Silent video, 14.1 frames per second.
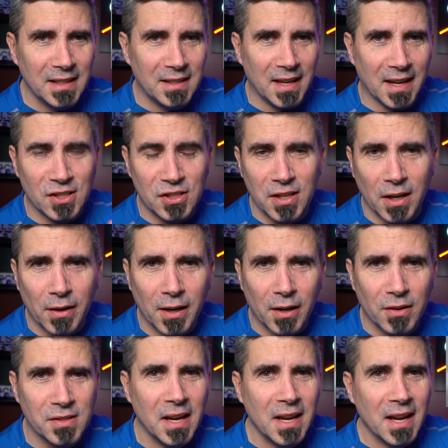The
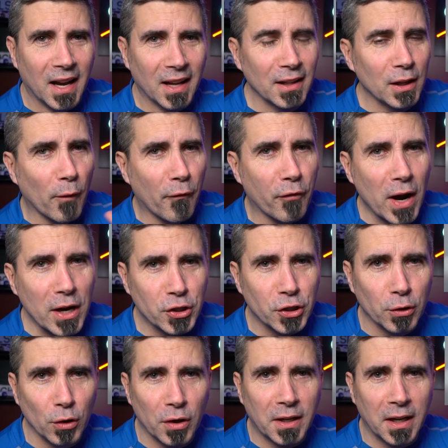exterior is a little
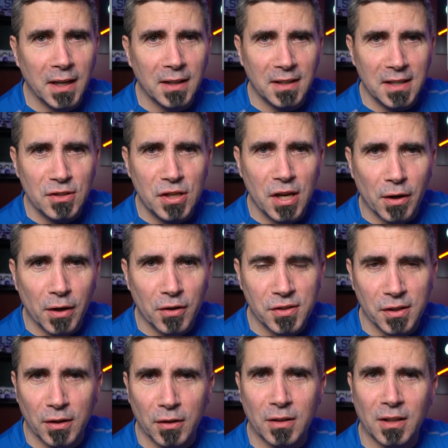fresher looking. The interior is
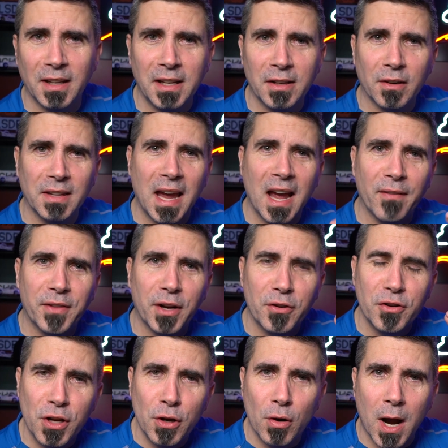a little cleaner. They have their
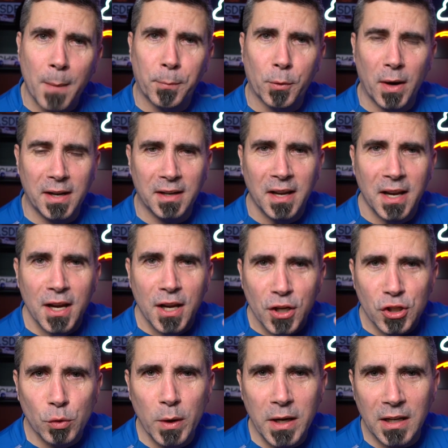new upgraded
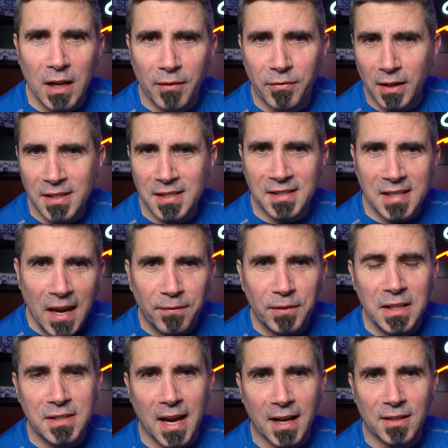suite of safety
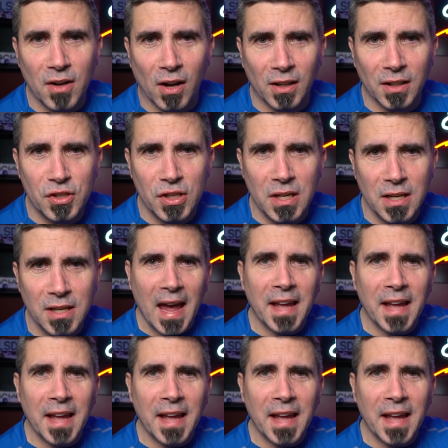technology.